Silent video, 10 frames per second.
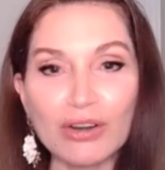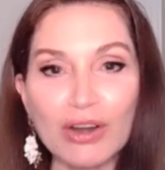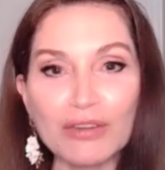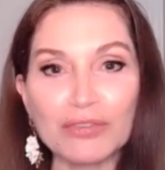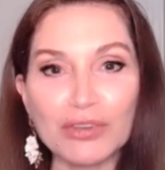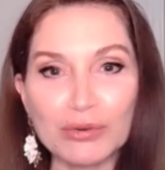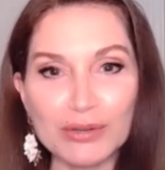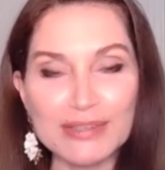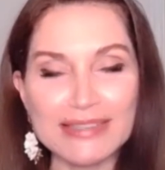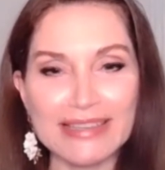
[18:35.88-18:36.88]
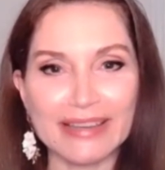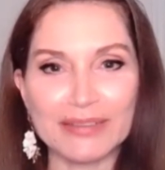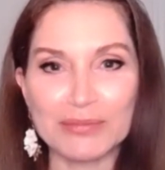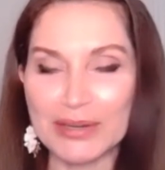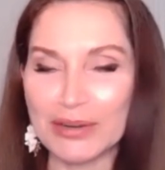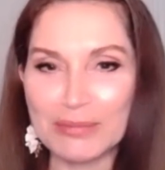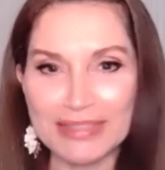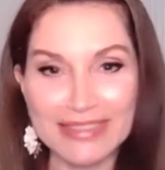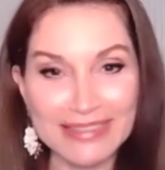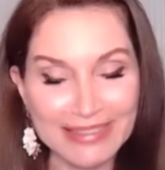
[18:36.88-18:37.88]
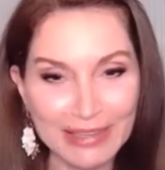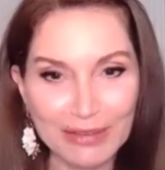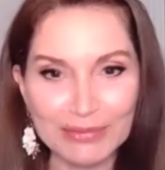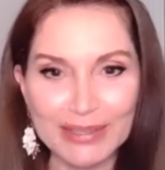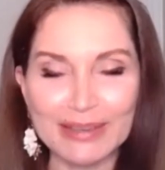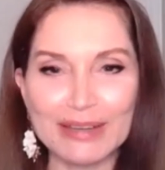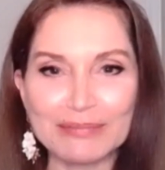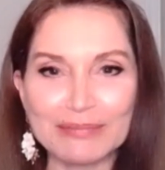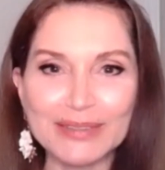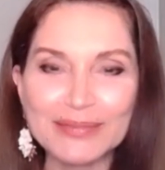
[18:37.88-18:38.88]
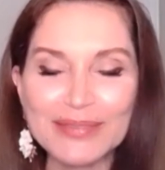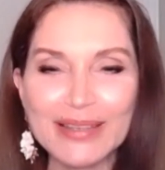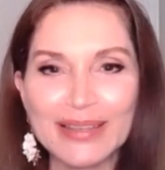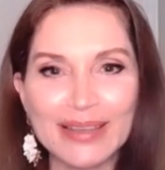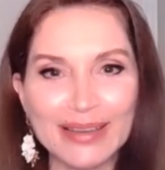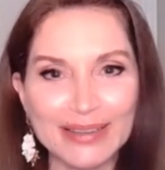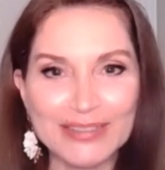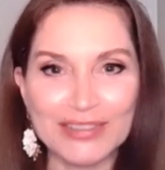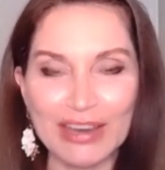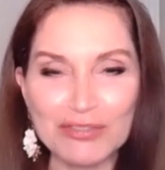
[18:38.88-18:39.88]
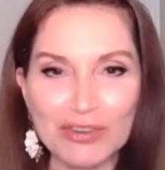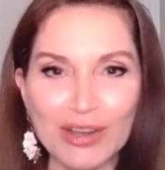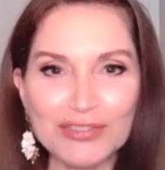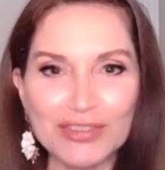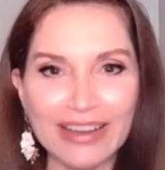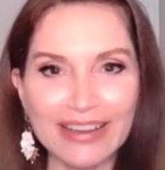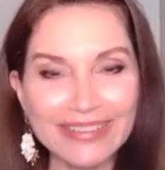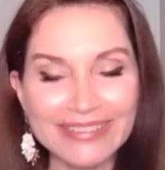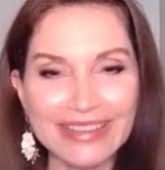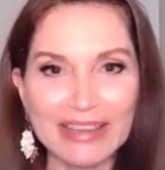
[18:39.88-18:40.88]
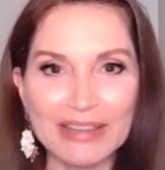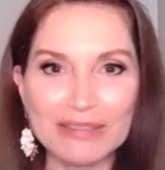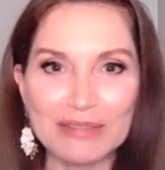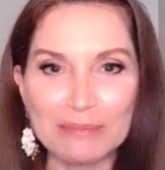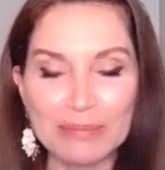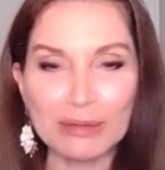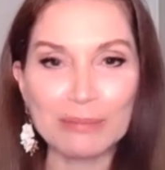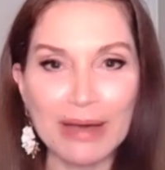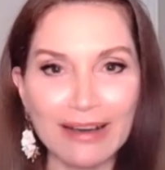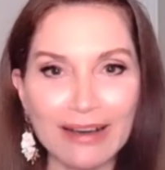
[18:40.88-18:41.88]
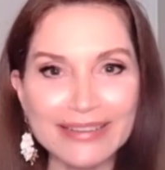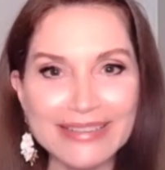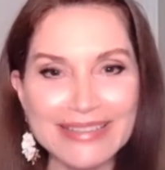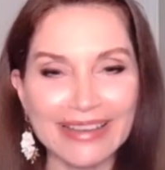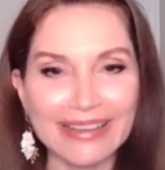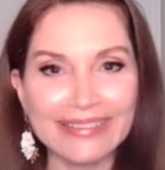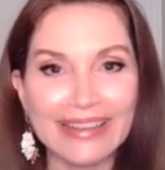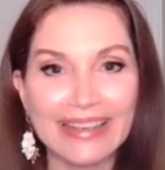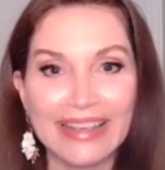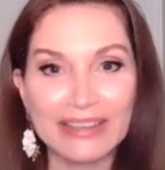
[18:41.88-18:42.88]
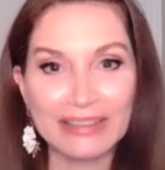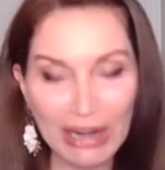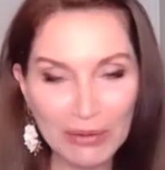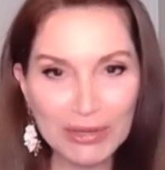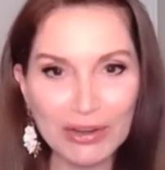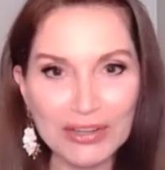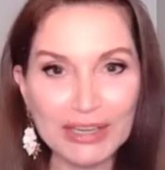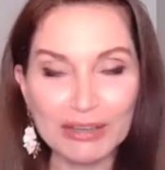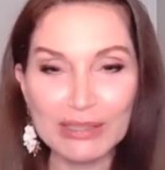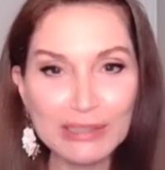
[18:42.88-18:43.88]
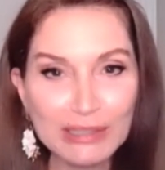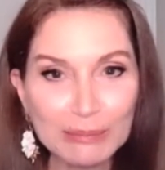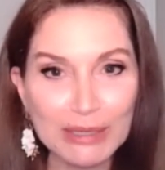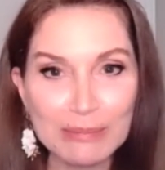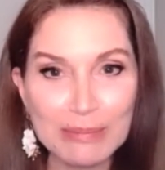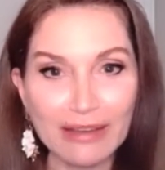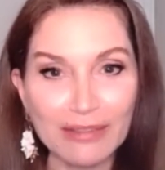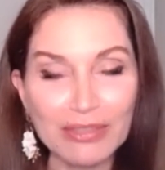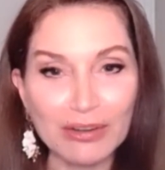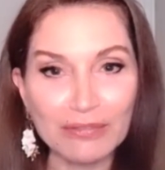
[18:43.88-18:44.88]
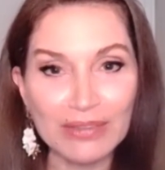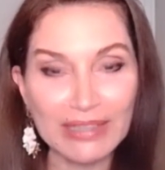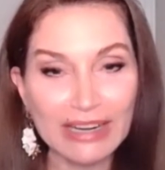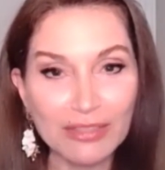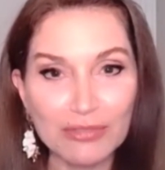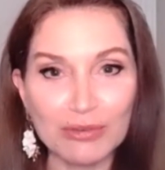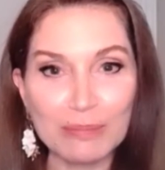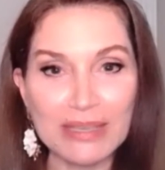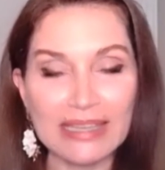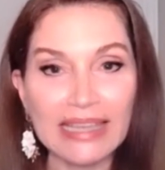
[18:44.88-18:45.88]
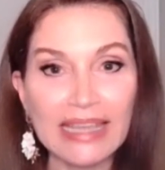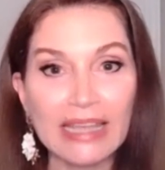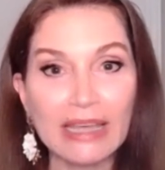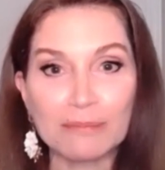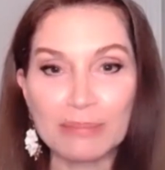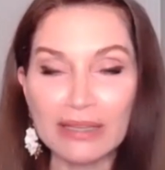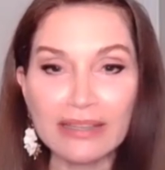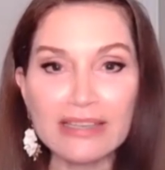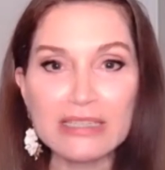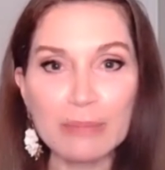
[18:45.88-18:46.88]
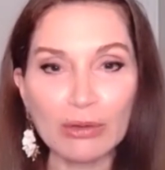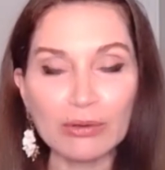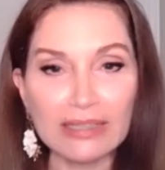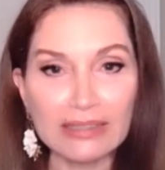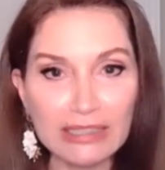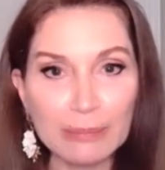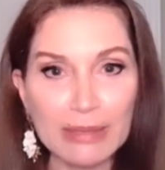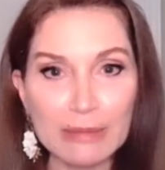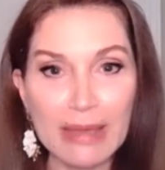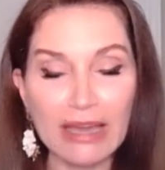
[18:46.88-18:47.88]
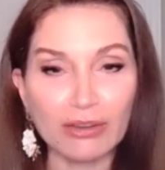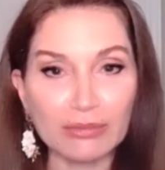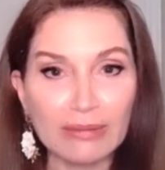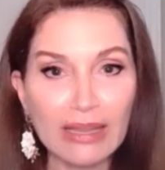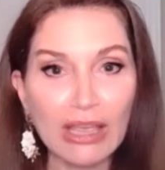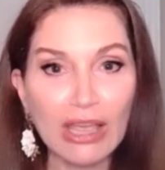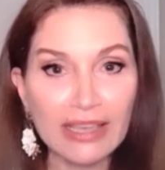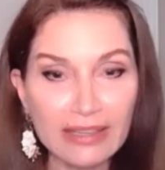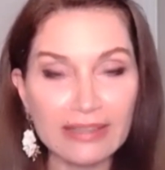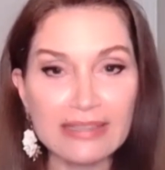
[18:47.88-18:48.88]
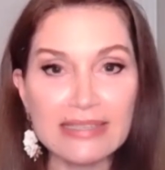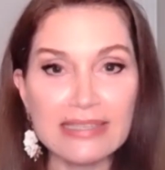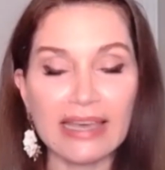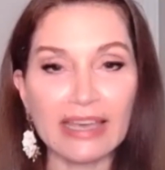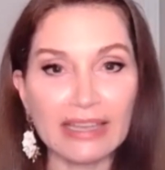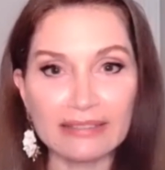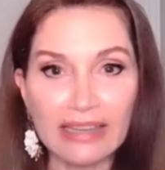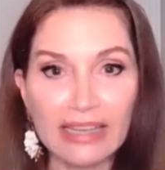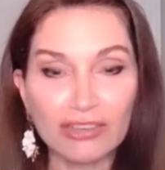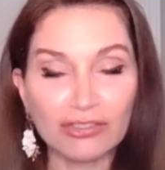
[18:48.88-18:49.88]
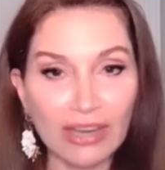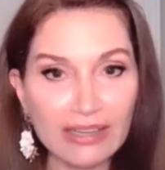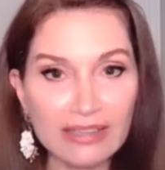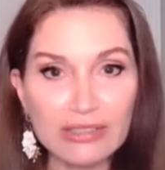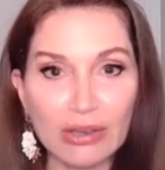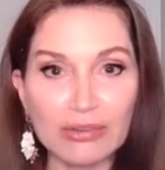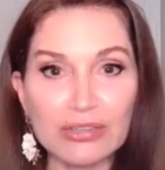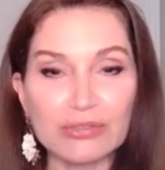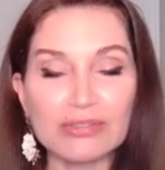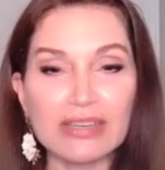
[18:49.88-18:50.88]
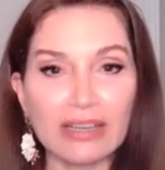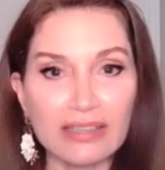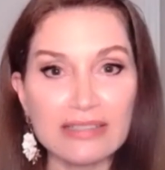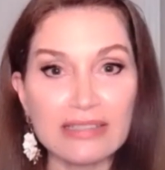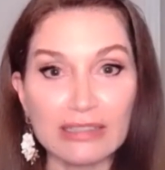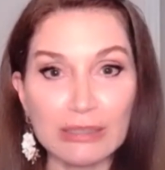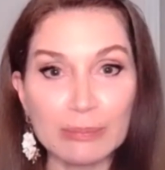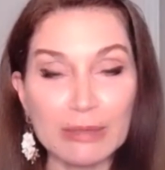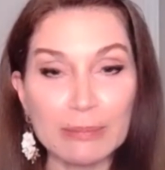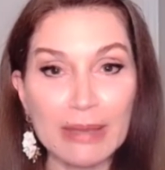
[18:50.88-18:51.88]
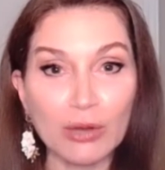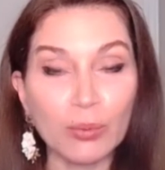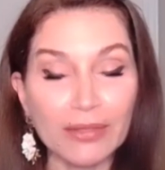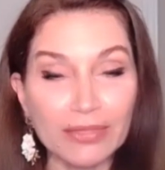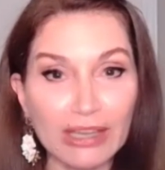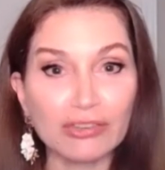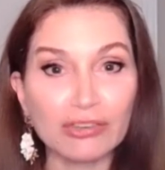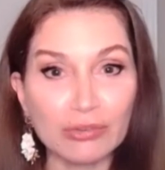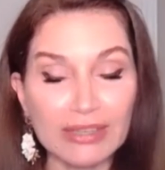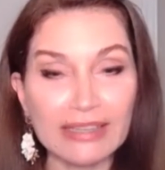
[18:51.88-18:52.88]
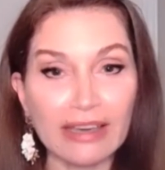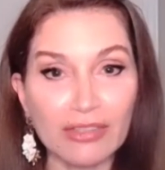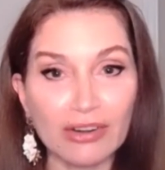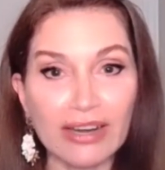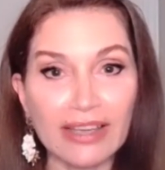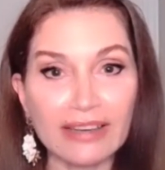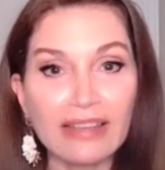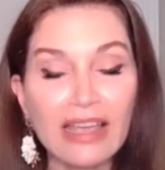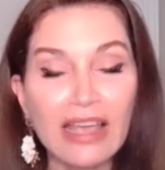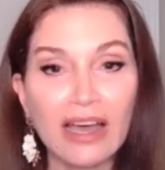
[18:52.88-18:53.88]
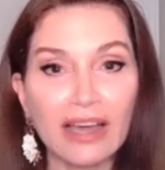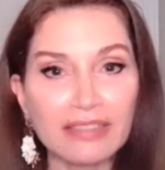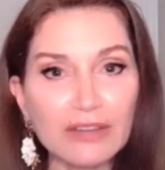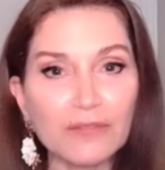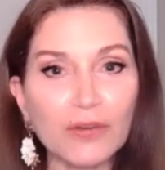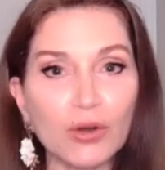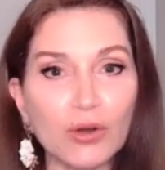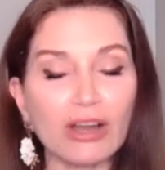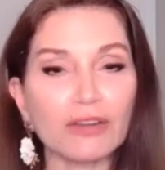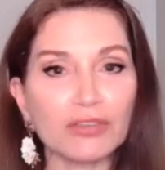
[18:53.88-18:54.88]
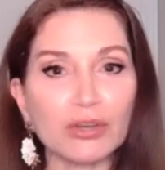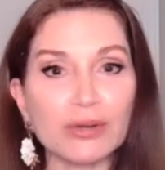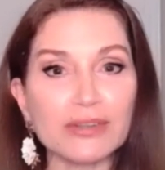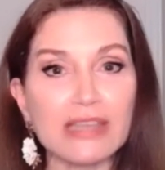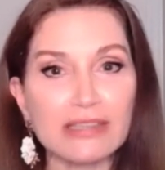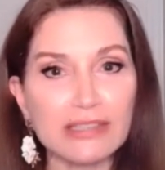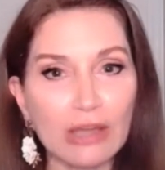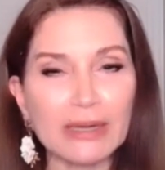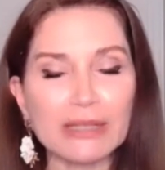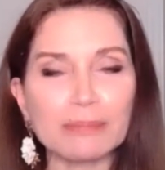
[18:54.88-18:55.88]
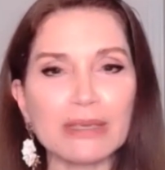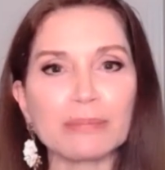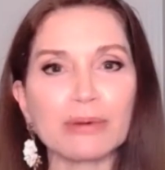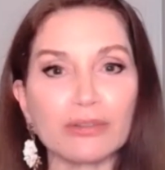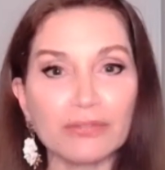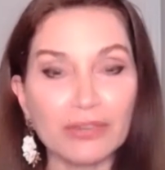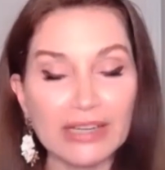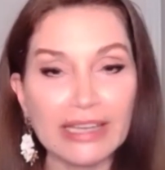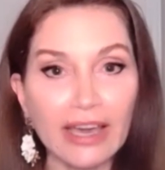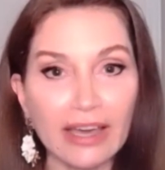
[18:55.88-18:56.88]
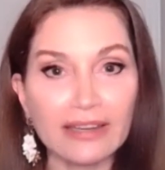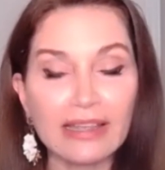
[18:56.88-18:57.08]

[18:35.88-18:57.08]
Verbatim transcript: our viewers, we are with this lovely couple, Jane Rothschild and Bill Boggs. And now we're going to hear a little bit about their philanthropy. Bill has spoken a little bit about his, and Jane is going to tell us a little bit about what they do together. And I think for our viewers, so many people forget